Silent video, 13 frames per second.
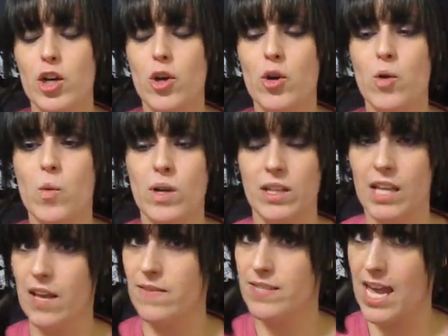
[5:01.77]
who
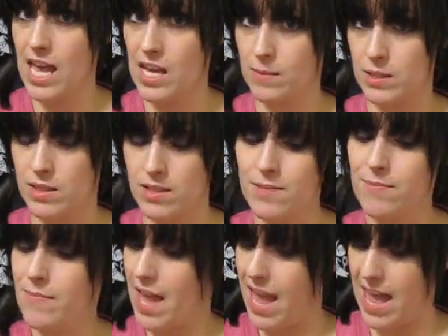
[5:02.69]
loves animals
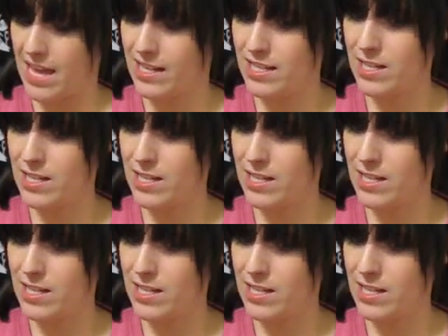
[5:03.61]
and